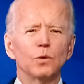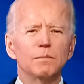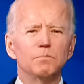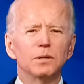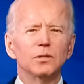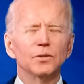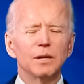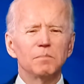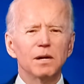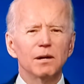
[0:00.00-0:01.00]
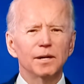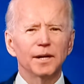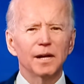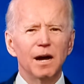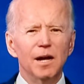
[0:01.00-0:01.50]
rebuild the American
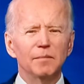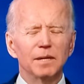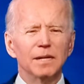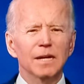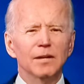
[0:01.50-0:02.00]
economy,